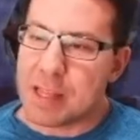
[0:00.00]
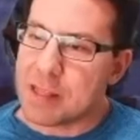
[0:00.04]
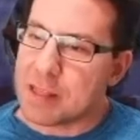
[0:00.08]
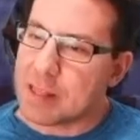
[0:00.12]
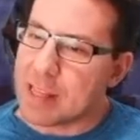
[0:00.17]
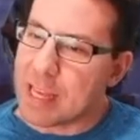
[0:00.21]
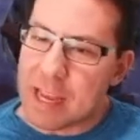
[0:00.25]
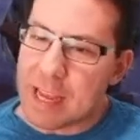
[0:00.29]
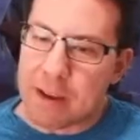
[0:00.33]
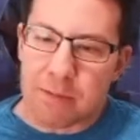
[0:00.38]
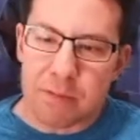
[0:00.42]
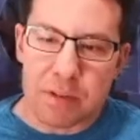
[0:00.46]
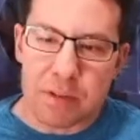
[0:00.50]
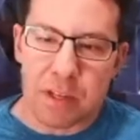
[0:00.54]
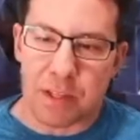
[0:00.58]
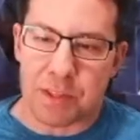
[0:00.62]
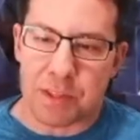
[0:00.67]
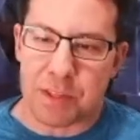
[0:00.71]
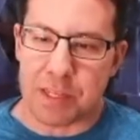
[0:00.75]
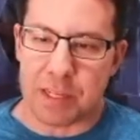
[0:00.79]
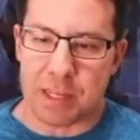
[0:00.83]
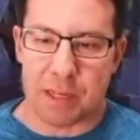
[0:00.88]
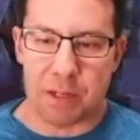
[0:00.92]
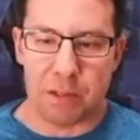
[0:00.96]
They have
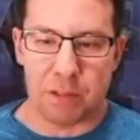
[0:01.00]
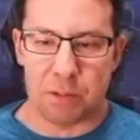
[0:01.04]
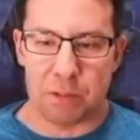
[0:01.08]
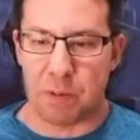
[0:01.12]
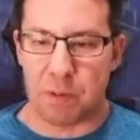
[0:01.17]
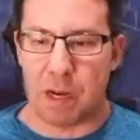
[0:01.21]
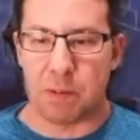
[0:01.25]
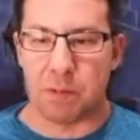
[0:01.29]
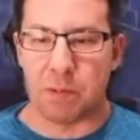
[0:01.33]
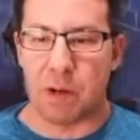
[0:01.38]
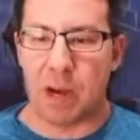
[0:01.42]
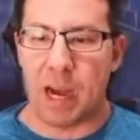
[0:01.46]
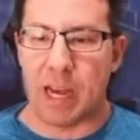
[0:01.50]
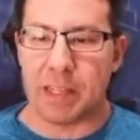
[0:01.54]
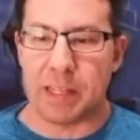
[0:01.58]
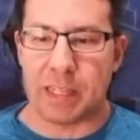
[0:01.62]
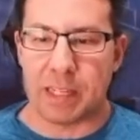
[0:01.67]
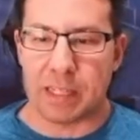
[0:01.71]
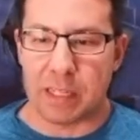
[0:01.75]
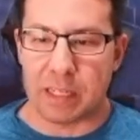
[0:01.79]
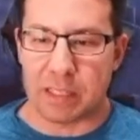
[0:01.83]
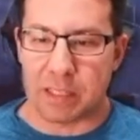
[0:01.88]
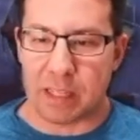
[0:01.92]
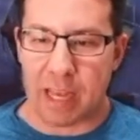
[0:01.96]
nothing else, Pablo. I
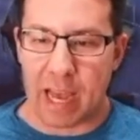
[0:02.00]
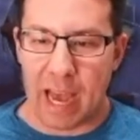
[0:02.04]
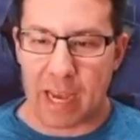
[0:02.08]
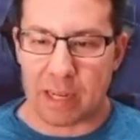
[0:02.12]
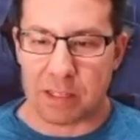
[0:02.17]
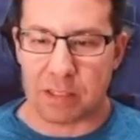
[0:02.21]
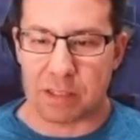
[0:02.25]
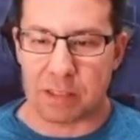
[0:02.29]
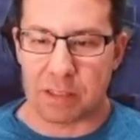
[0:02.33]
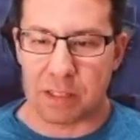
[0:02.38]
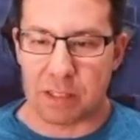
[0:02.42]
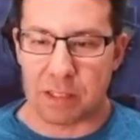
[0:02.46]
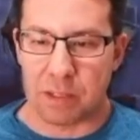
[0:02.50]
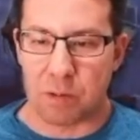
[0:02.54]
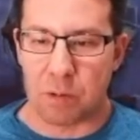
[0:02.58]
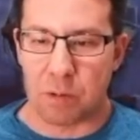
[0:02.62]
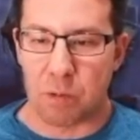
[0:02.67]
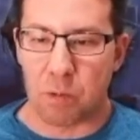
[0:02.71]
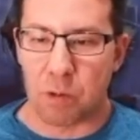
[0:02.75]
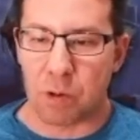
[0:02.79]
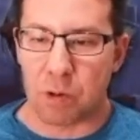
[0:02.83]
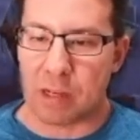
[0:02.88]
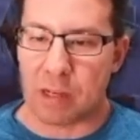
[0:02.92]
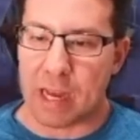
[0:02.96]
think it's actually going to
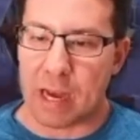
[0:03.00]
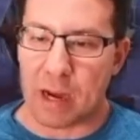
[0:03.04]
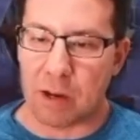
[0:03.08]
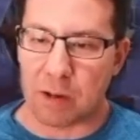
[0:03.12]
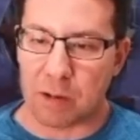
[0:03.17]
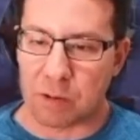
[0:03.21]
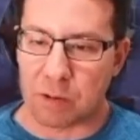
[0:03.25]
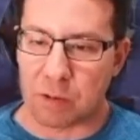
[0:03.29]
work out